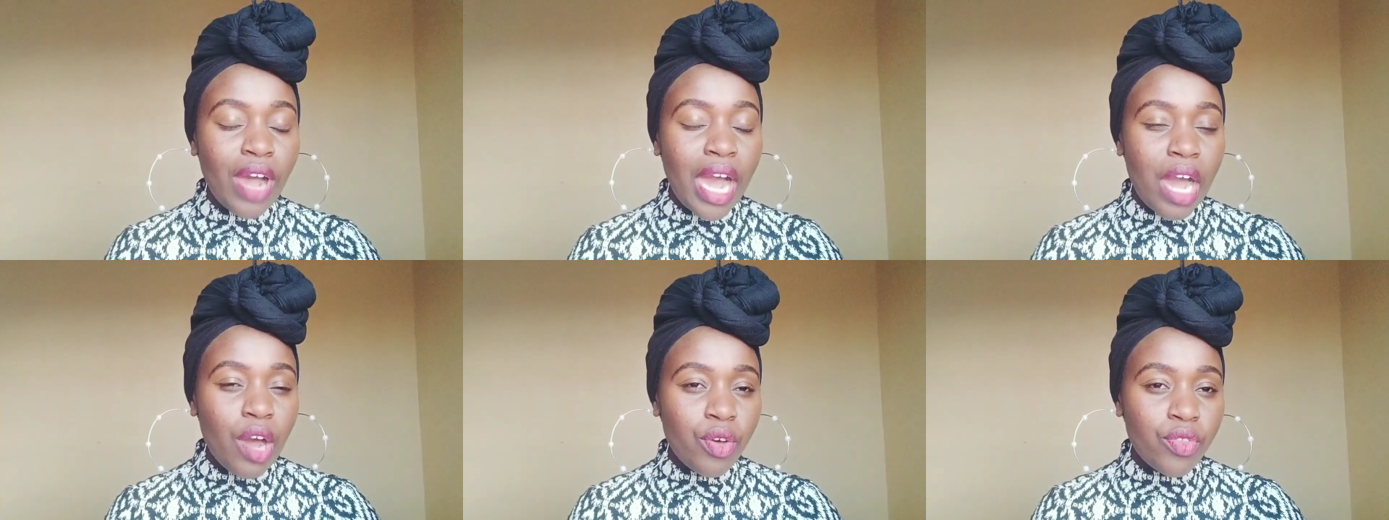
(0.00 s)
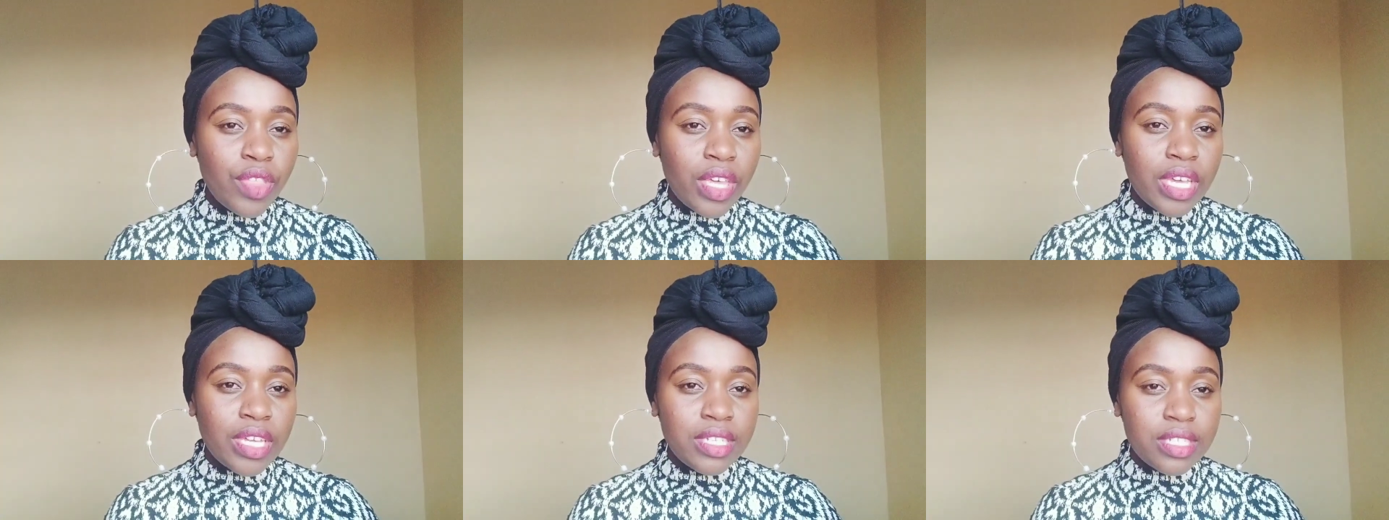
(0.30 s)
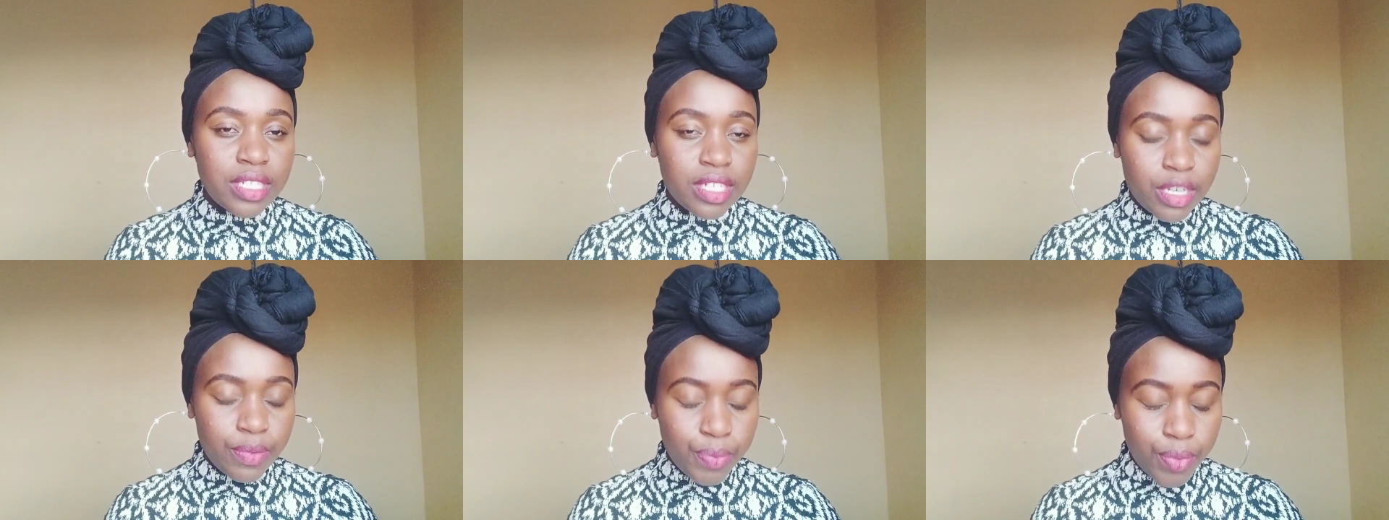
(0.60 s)
how the
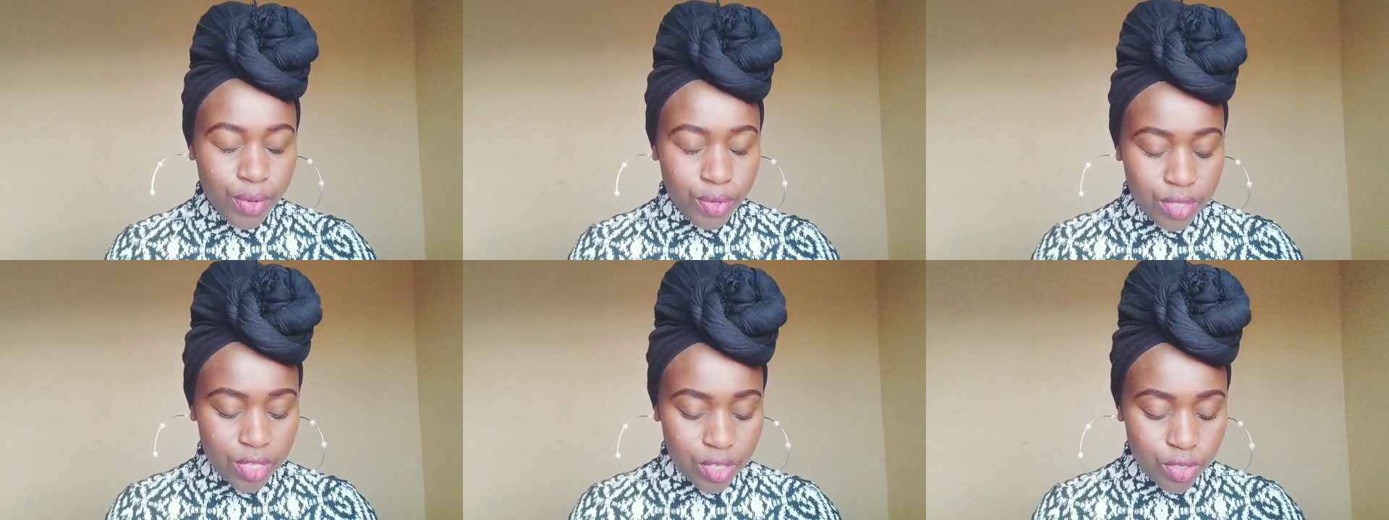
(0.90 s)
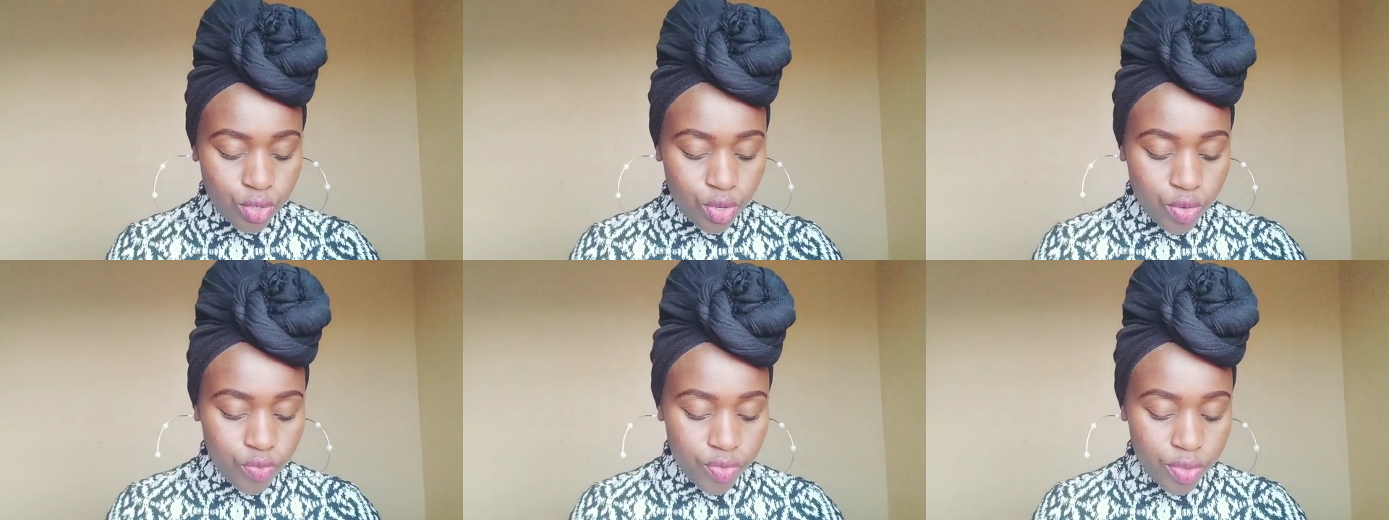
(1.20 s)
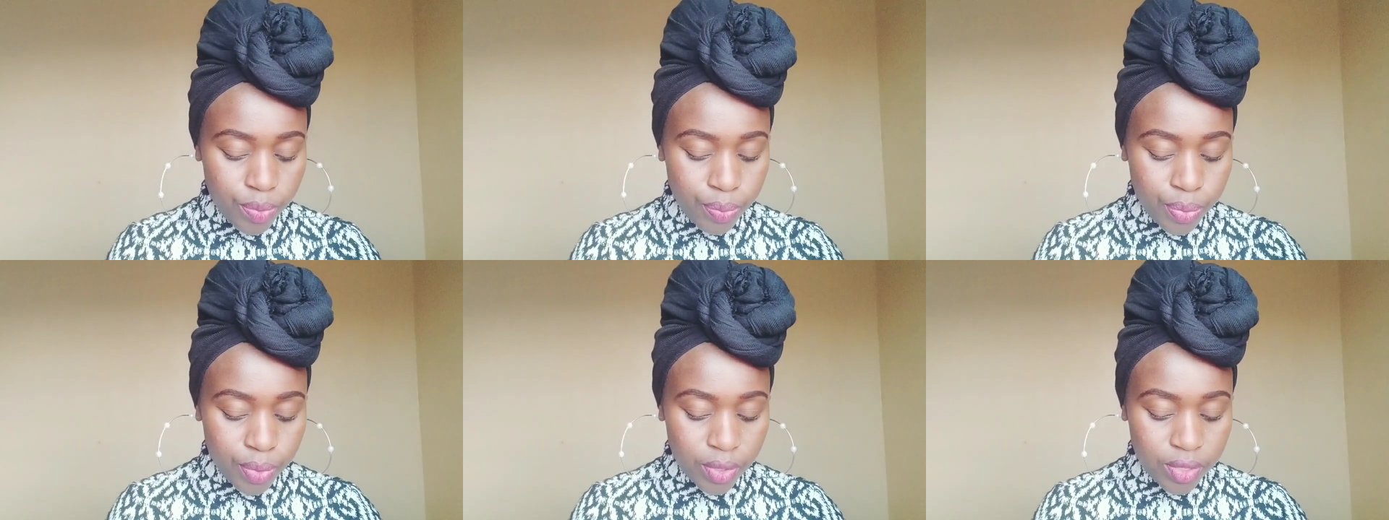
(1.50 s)
entire process of
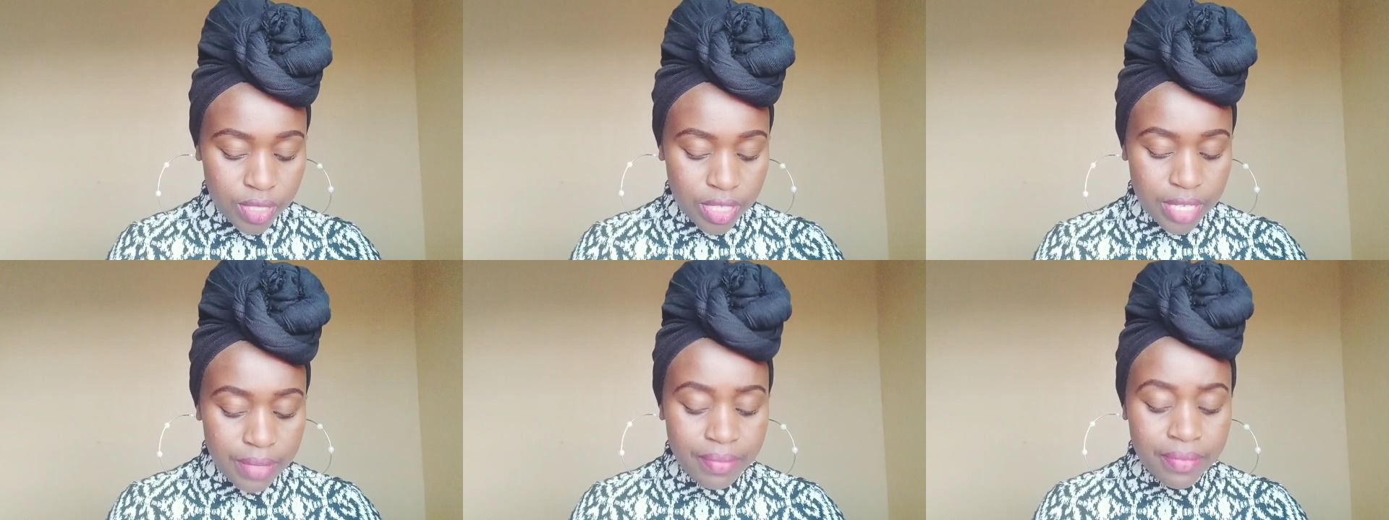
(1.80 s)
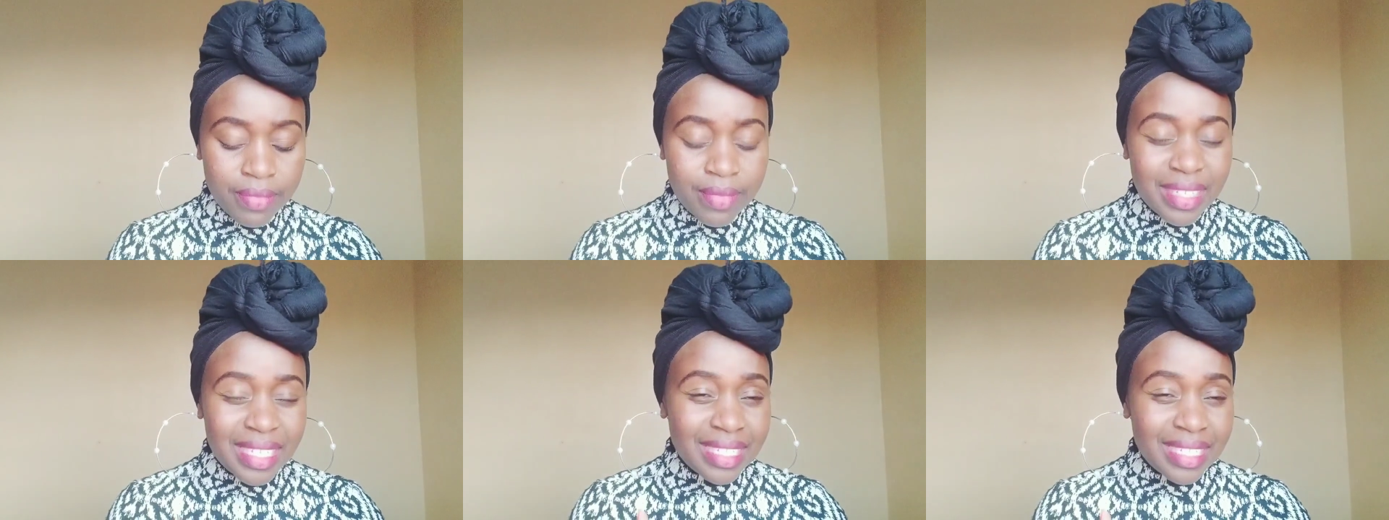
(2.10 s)
importing